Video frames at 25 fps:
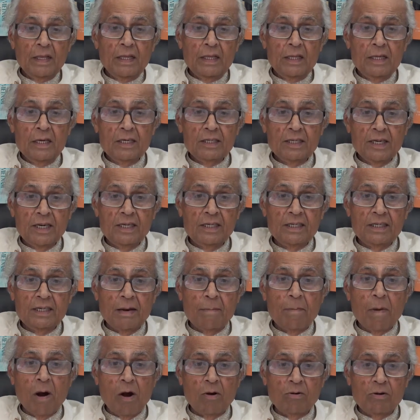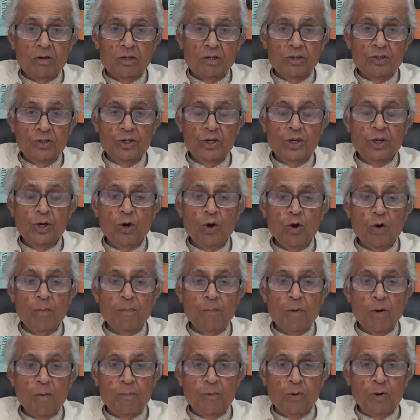This is about zero
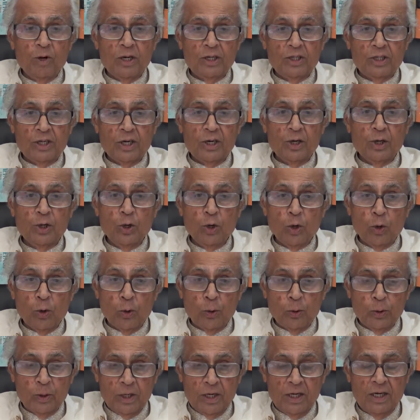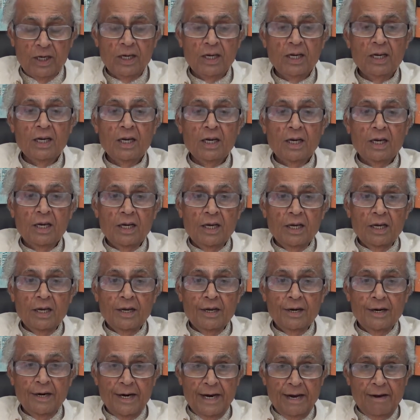population growth
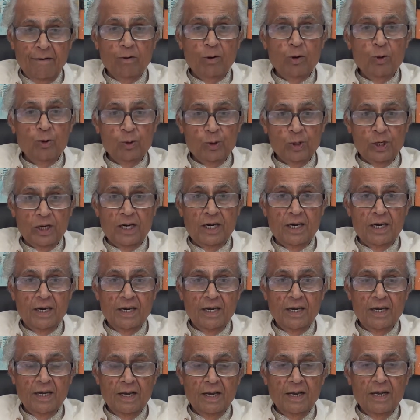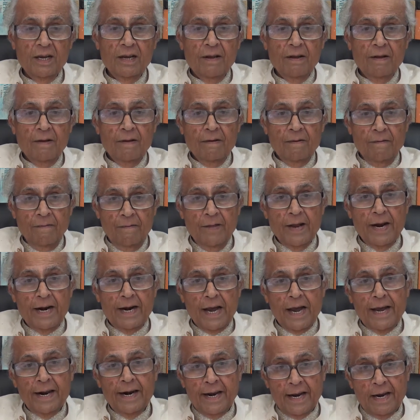revolution that
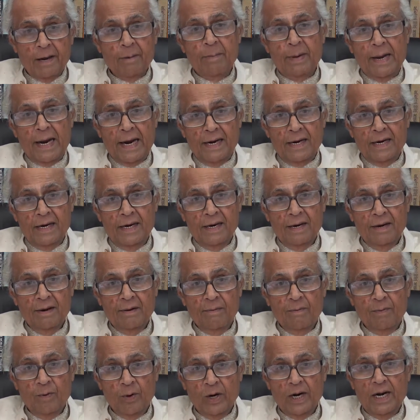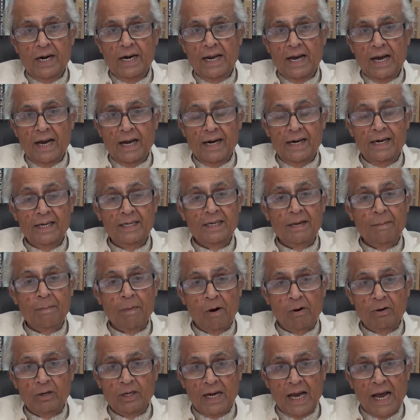I recommend for India. It is
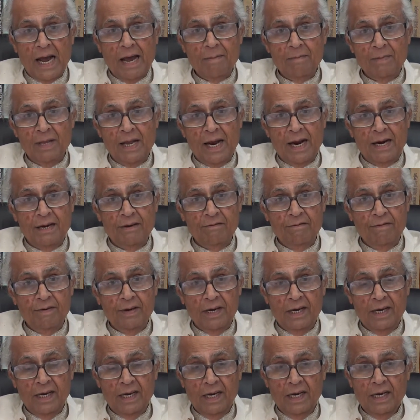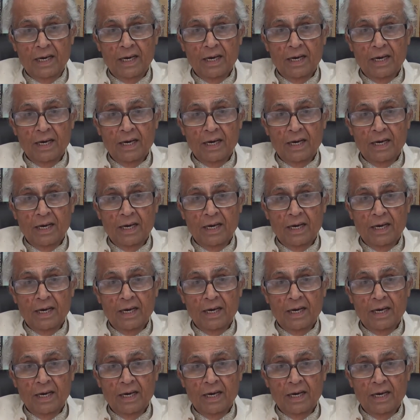about time that we